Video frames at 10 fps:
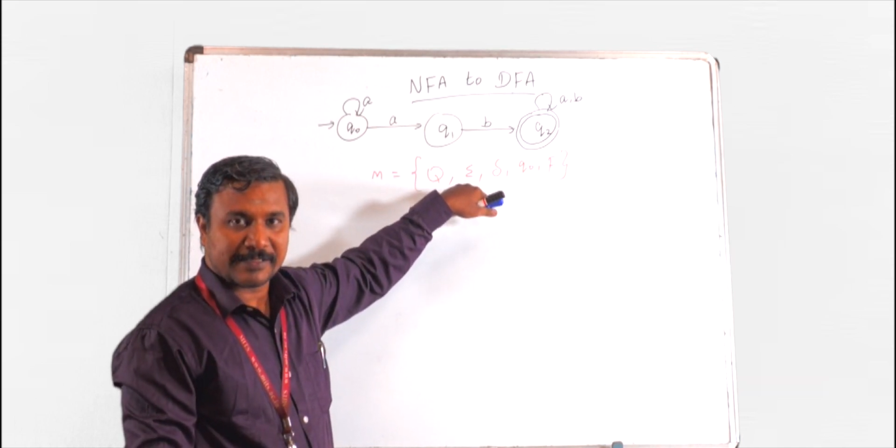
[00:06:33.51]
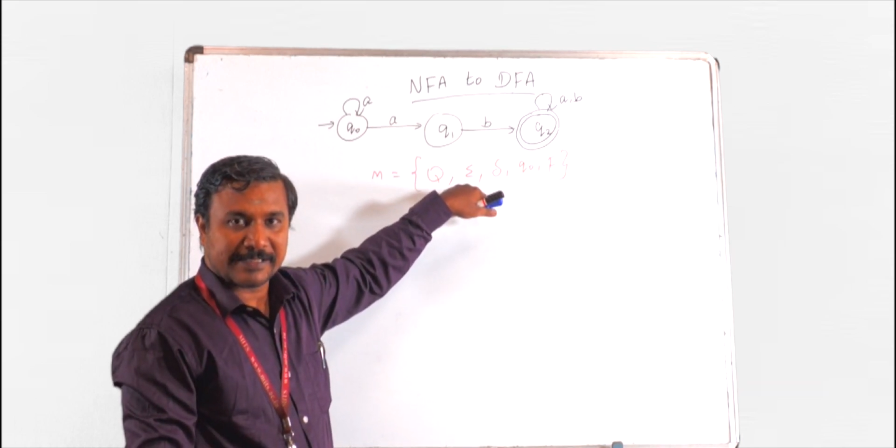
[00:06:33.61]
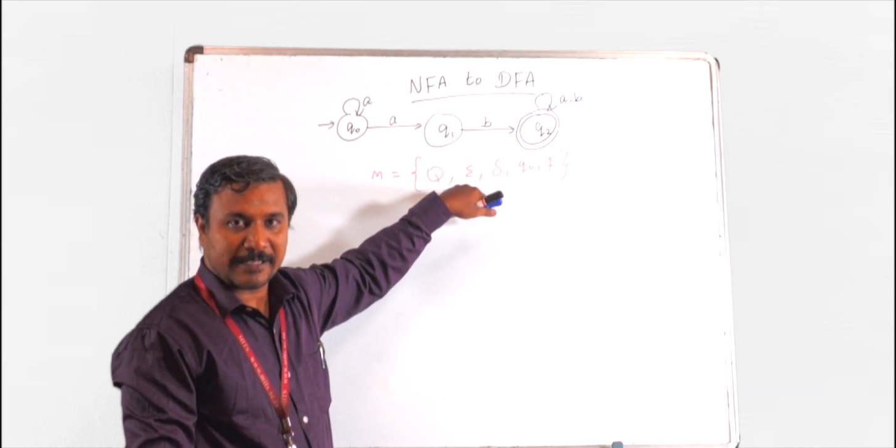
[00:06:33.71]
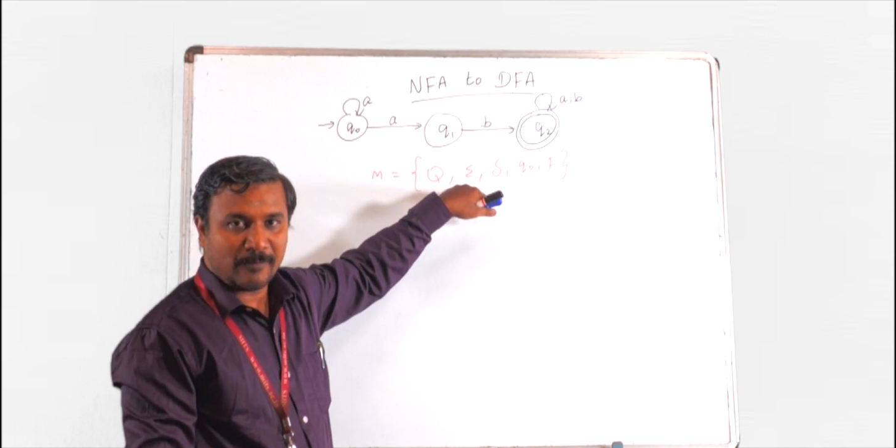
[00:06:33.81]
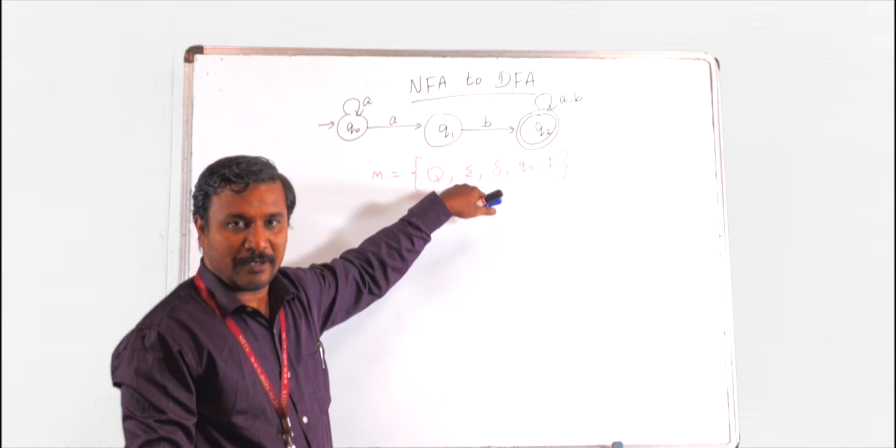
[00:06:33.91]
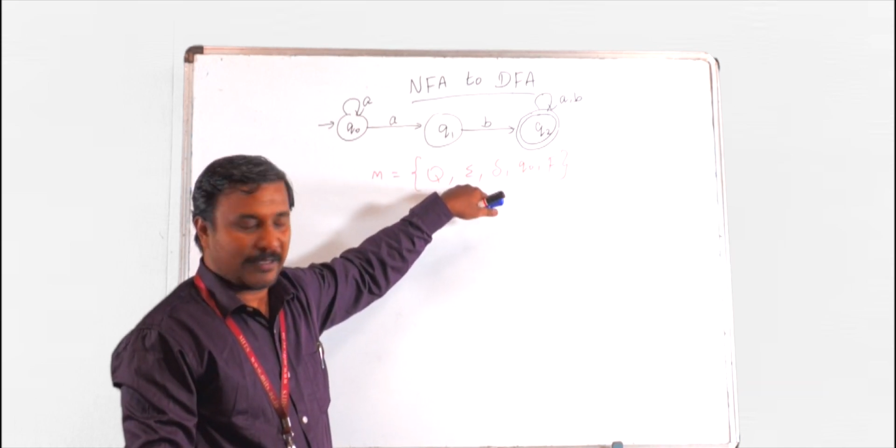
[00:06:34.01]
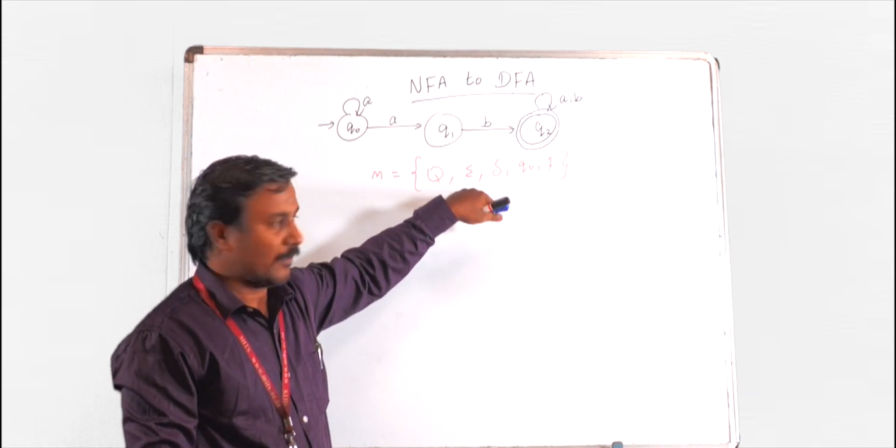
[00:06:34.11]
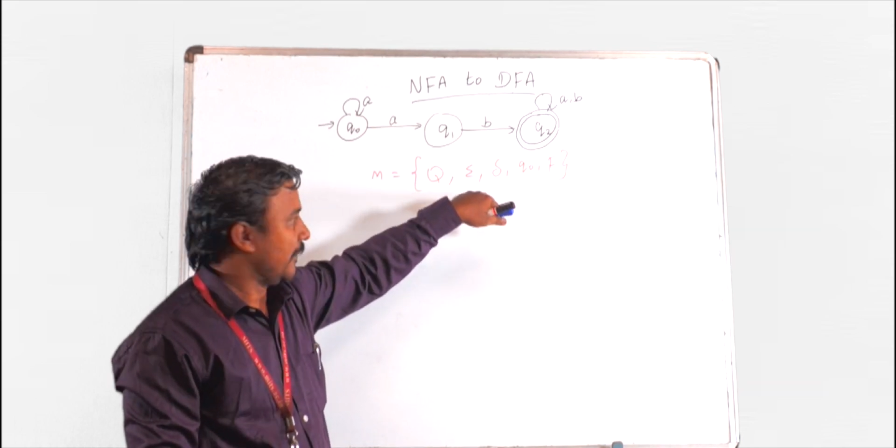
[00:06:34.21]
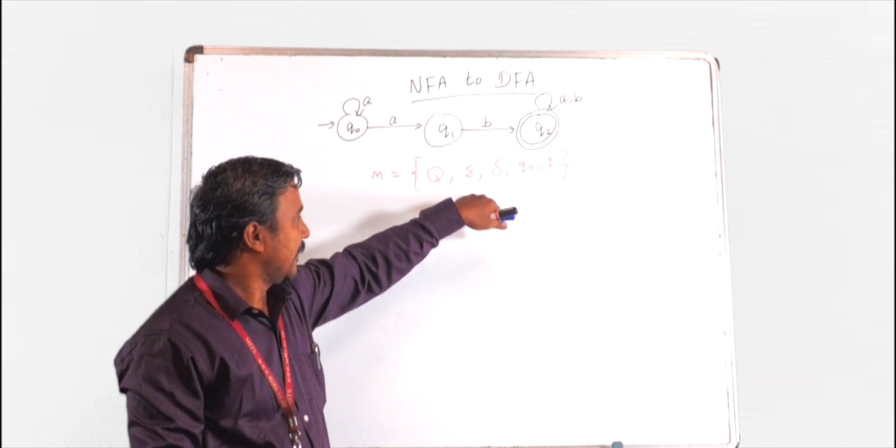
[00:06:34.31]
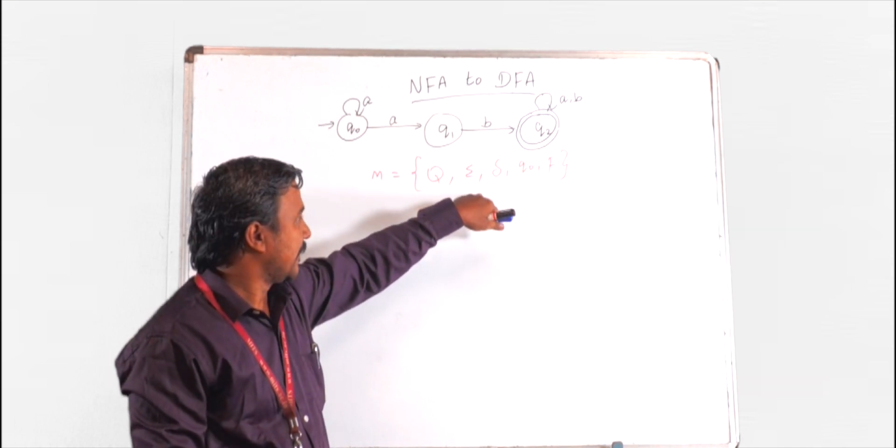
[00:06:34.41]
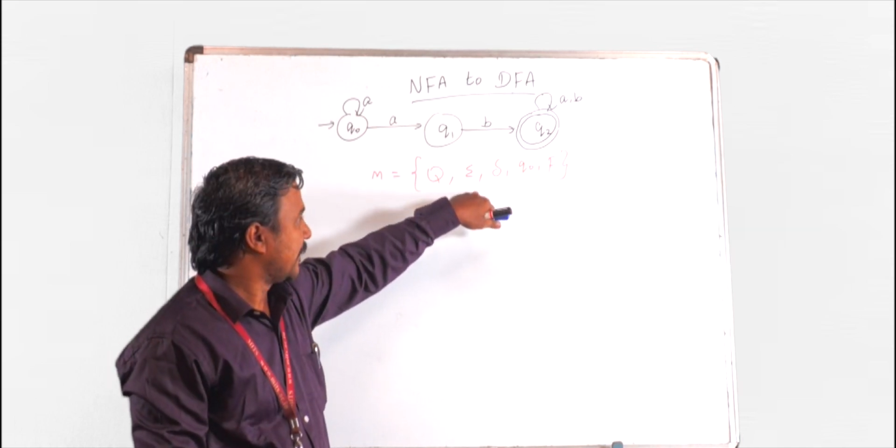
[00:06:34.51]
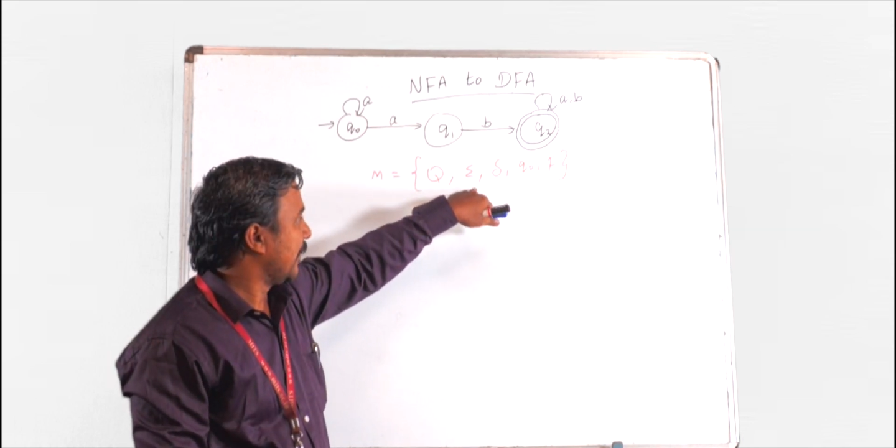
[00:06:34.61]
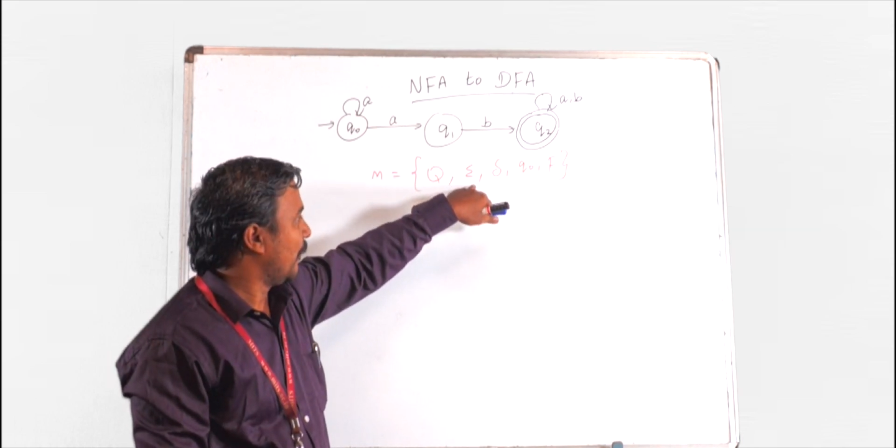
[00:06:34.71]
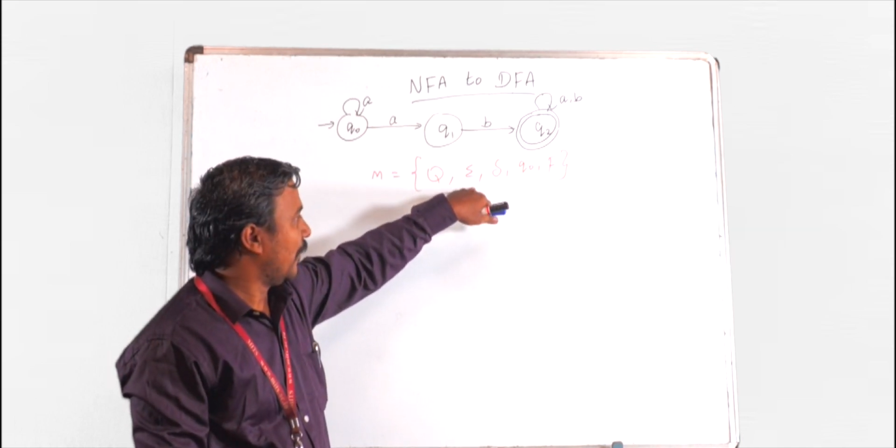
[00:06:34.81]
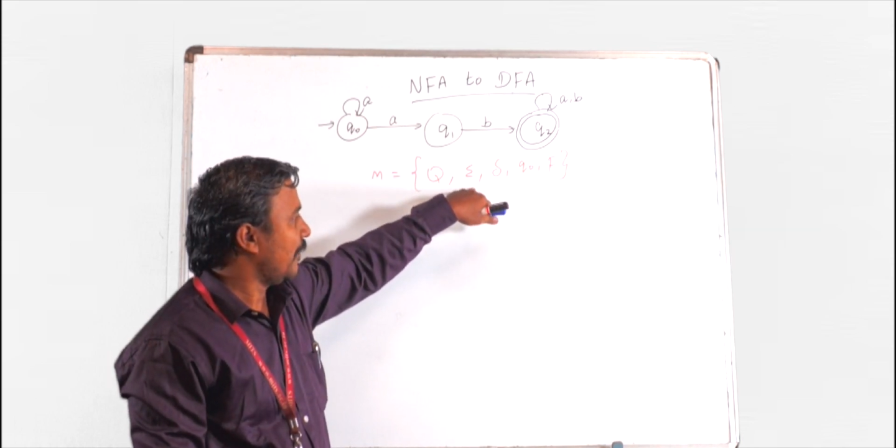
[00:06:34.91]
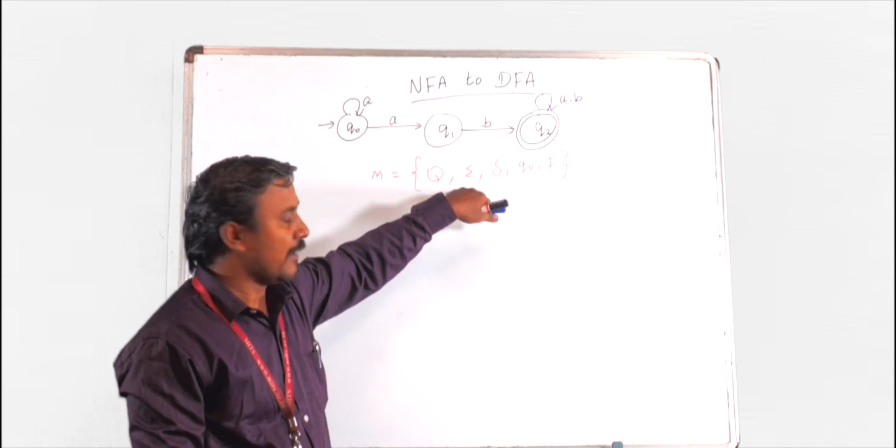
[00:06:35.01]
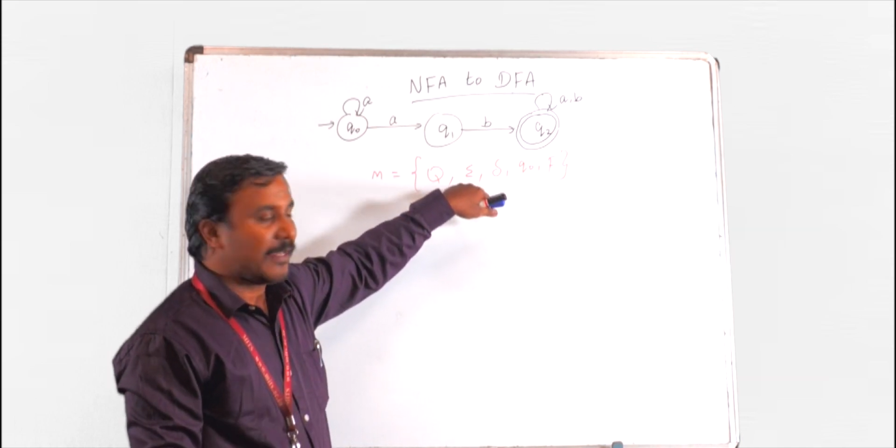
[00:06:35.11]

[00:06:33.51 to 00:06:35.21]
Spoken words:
sigma, this is sigma.